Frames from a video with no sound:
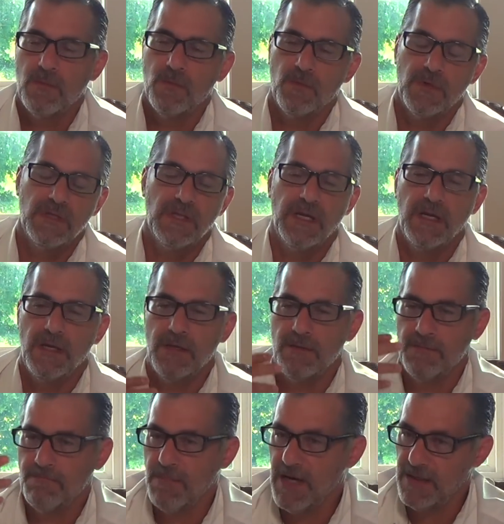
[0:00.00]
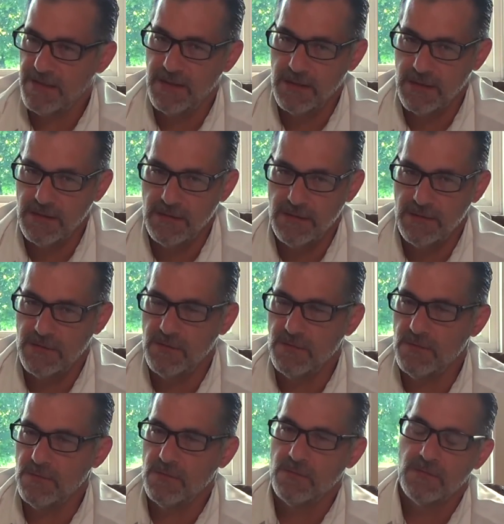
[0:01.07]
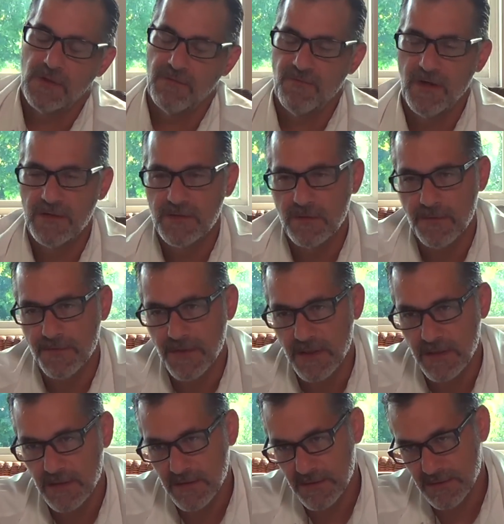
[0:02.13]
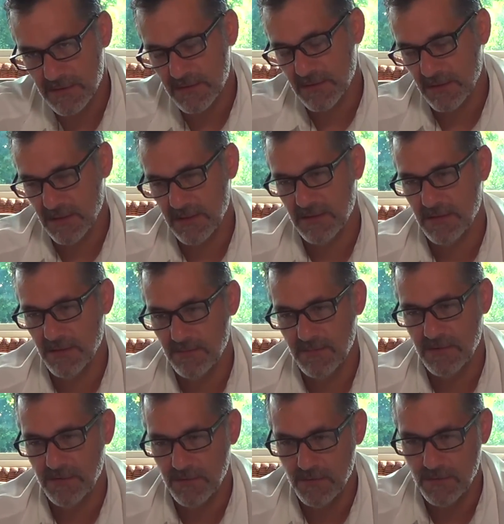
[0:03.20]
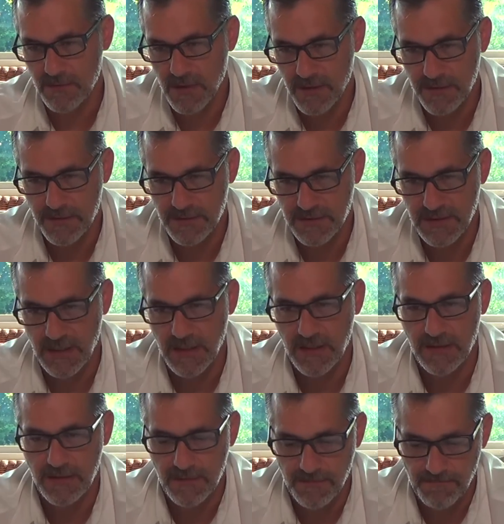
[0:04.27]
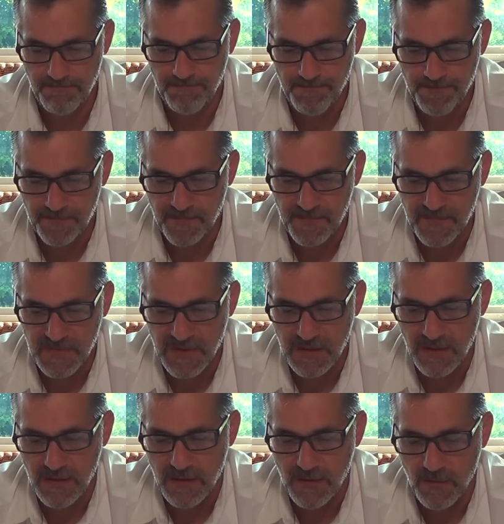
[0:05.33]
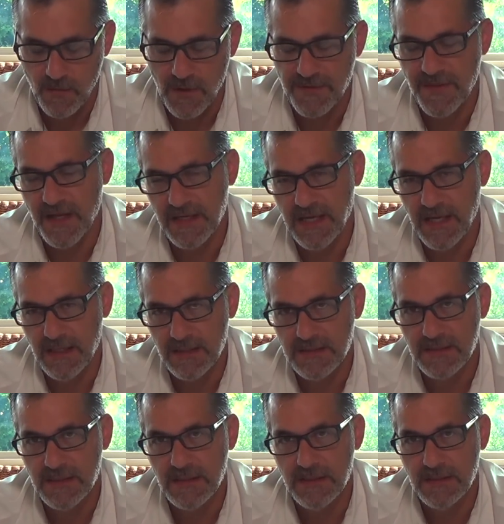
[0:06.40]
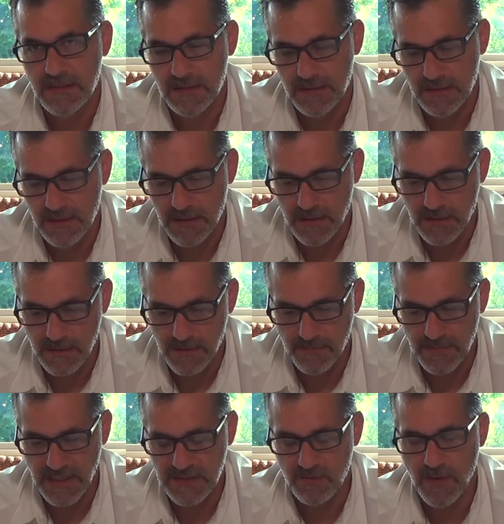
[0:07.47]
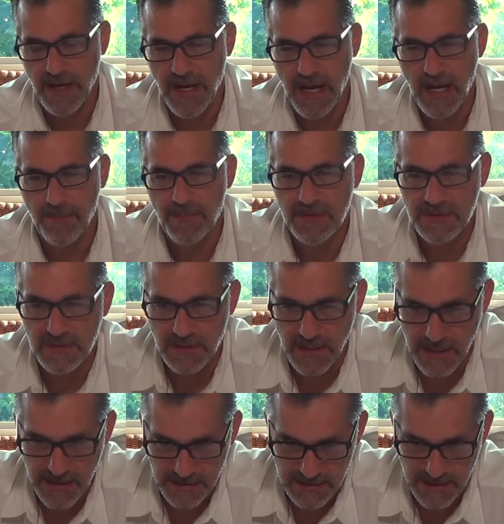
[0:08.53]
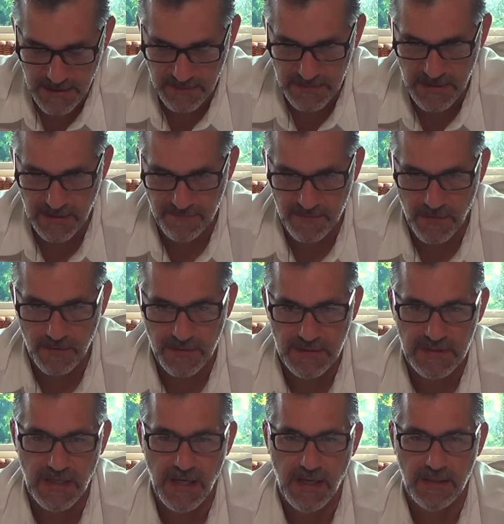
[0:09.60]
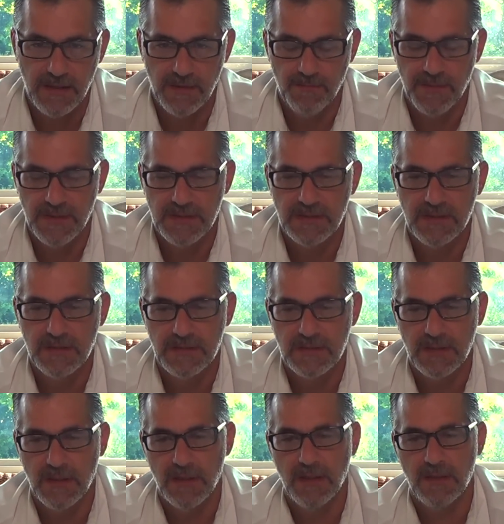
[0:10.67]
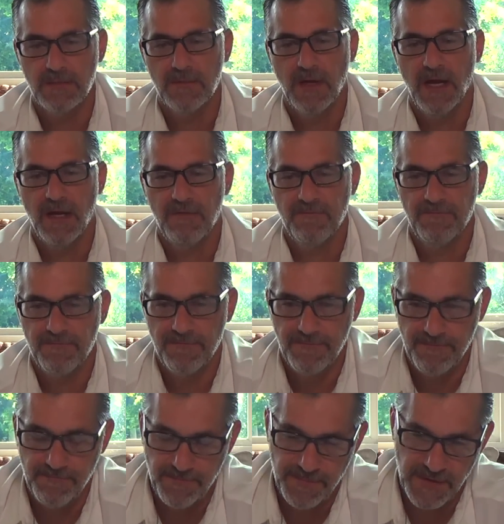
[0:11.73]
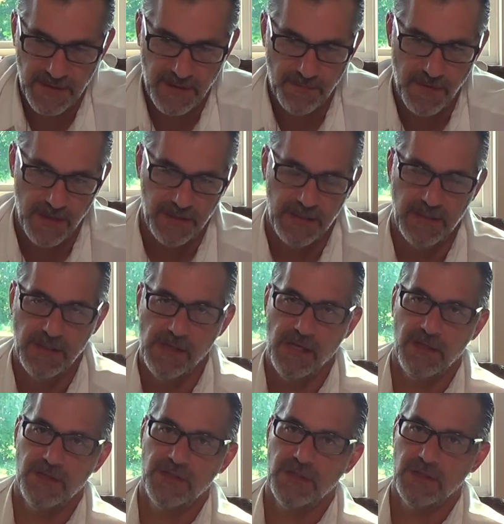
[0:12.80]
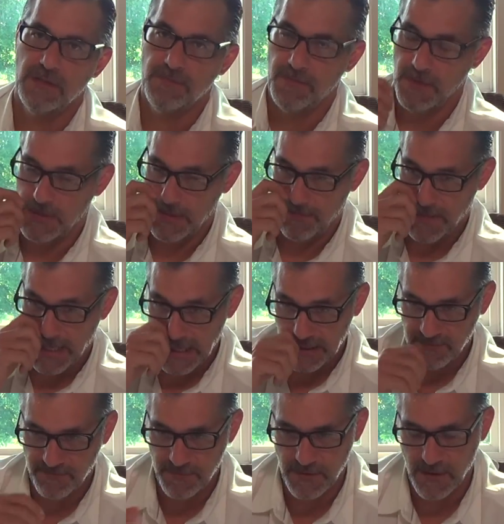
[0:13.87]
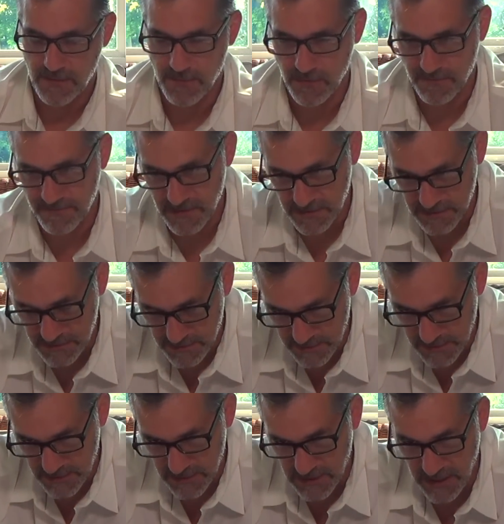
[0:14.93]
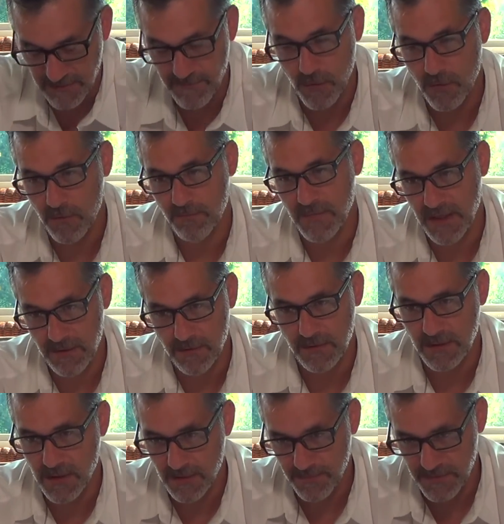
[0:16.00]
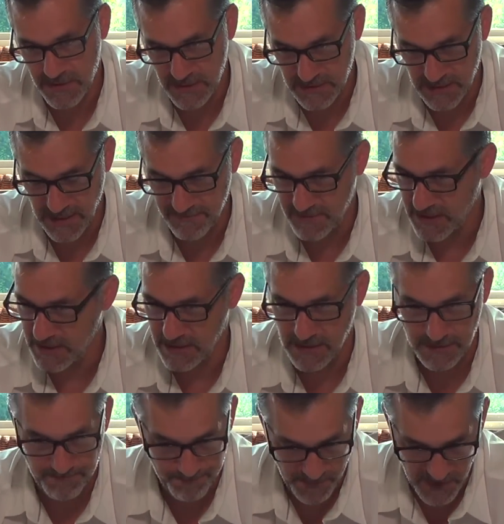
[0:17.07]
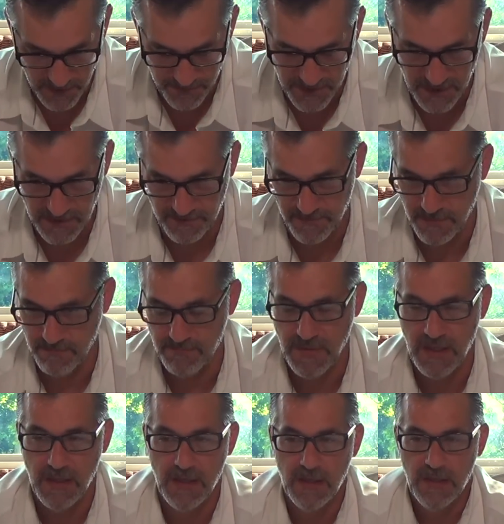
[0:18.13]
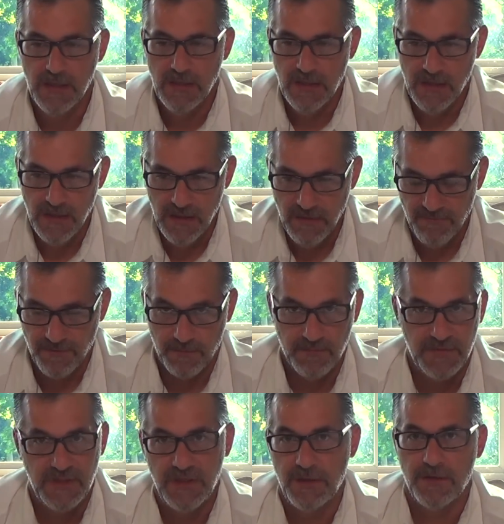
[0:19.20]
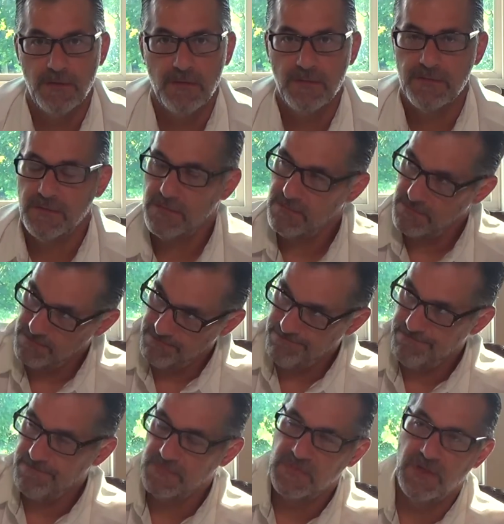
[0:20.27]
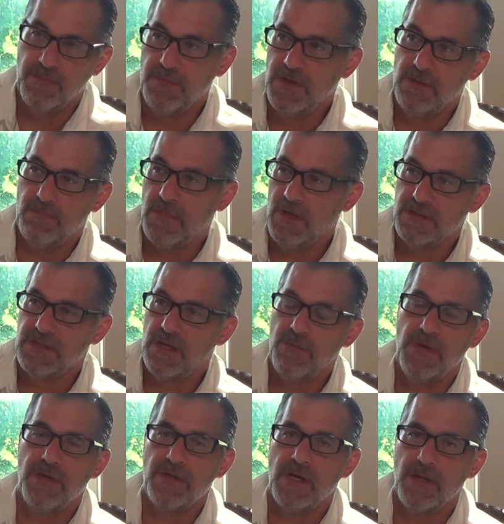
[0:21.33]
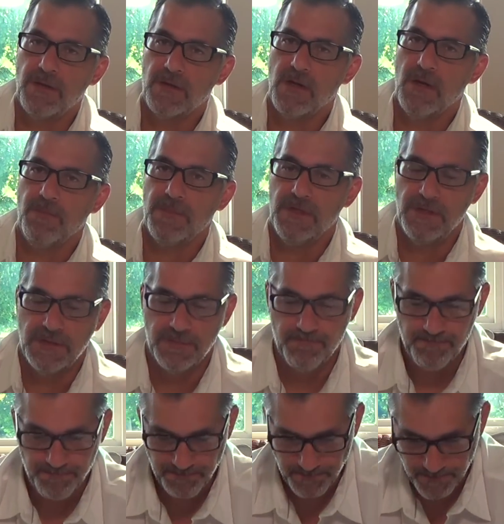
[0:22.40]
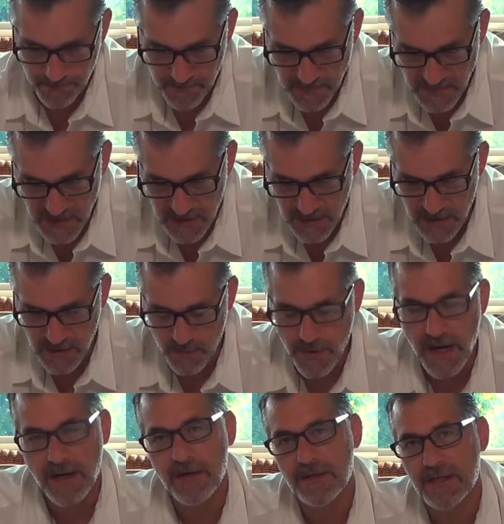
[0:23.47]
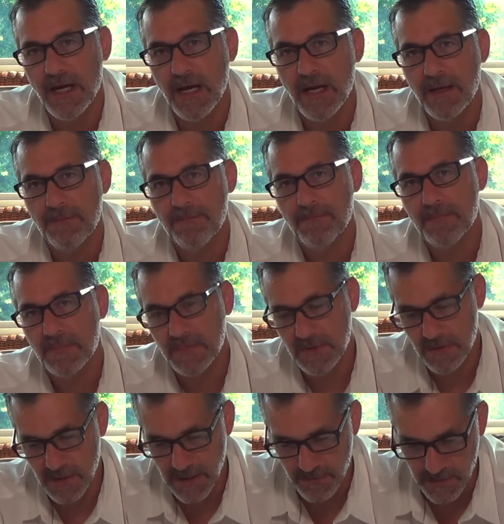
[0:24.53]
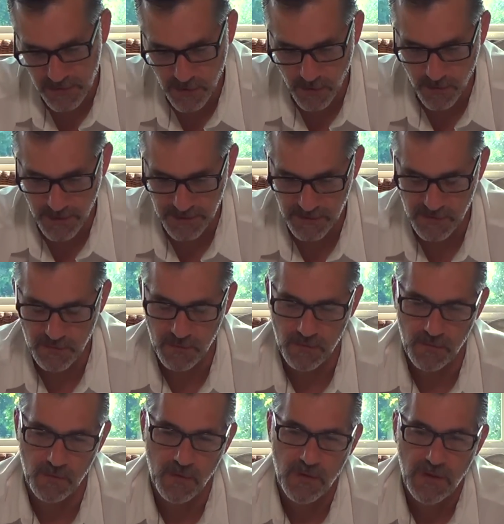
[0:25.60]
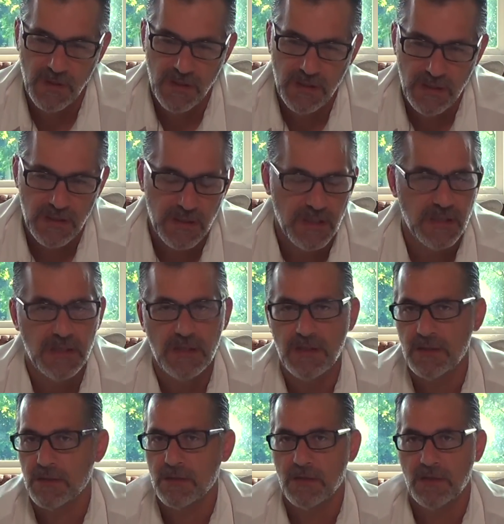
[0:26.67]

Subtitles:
relay my thinking to conventional thinkers to get them to understand what they can't see. That's what happens a lot of times. I've noticed that in business. I've been a marketing agent in the past for the automotive industry, and I've owned my own companies, and I've taken companies from zero to multi-million dollar companies in record time. I would go into any